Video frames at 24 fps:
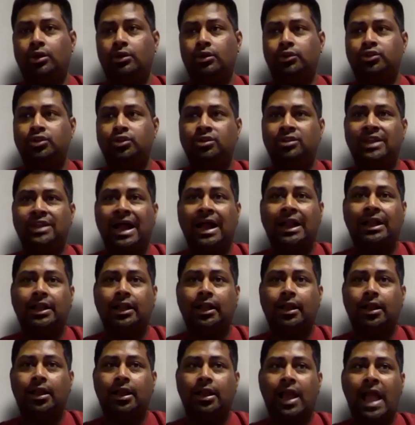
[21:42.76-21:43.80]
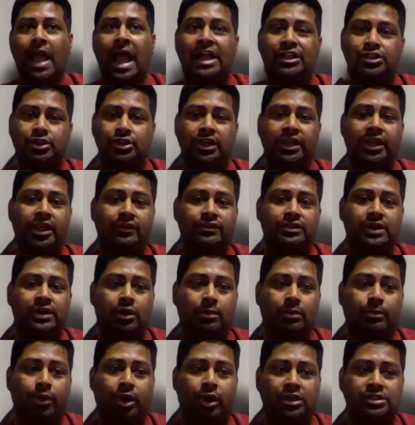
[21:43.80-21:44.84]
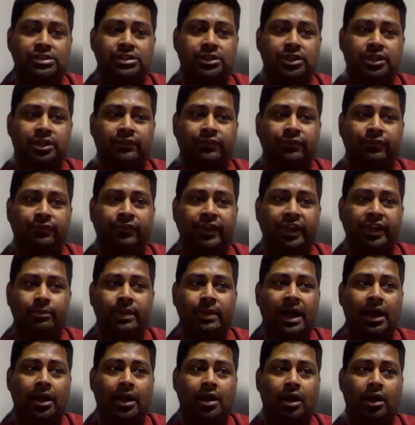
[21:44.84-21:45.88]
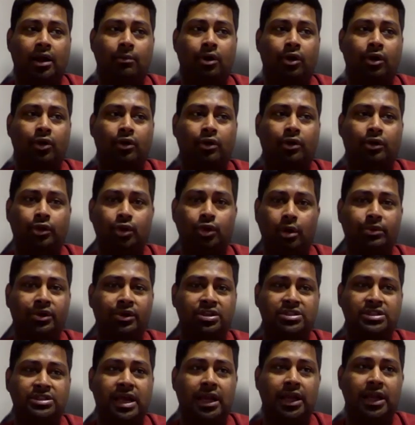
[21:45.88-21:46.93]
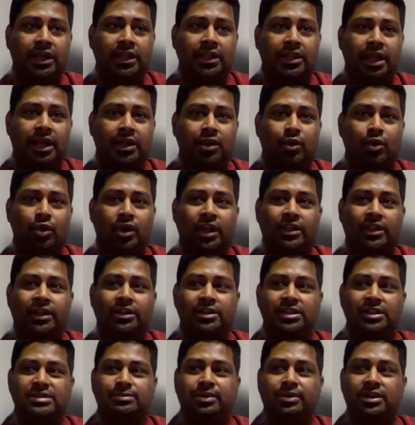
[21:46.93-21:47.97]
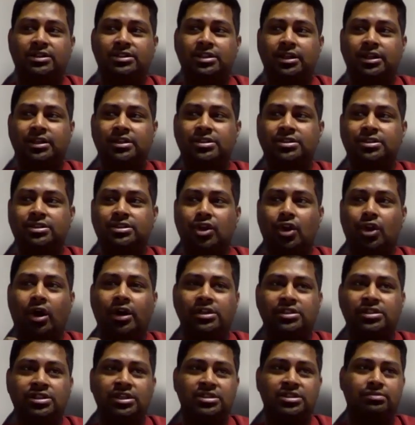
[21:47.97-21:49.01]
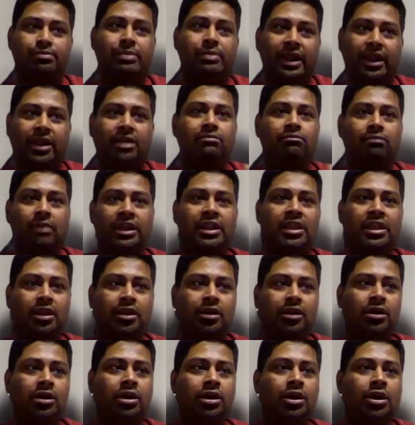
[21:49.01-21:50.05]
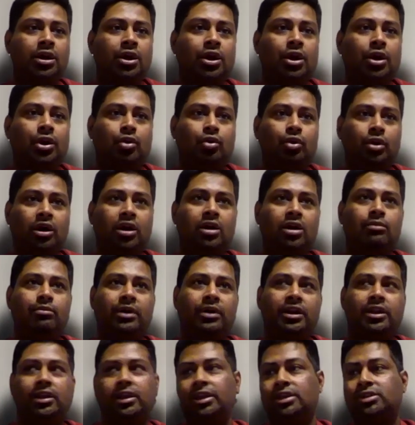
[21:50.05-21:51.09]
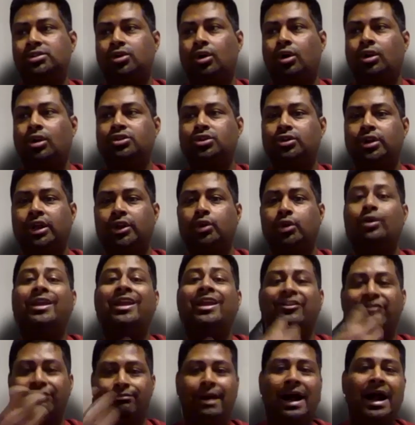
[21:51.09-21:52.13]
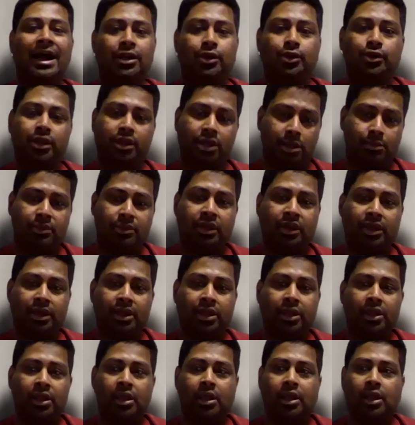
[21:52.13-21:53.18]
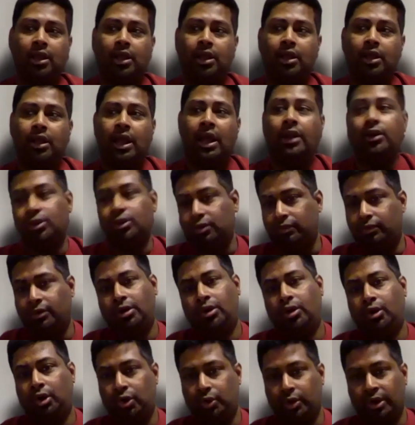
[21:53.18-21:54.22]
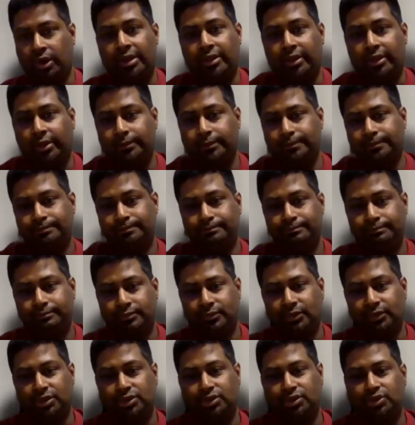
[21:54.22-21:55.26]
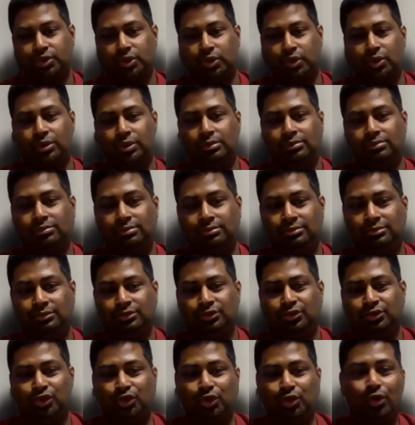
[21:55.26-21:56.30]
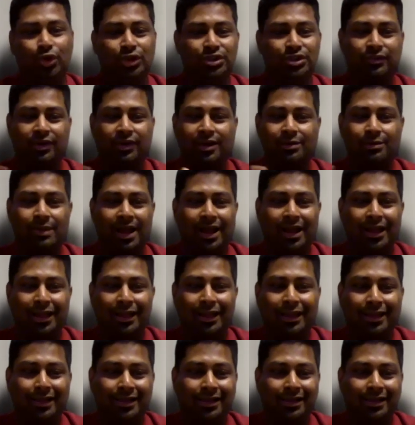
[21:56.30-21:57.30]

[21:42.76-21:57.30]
that actually gives out a positive feedback about your personality, that, okay, that this person is not just spending money here to learn, but he's also there to give back to the community and to the world altogether. So those were my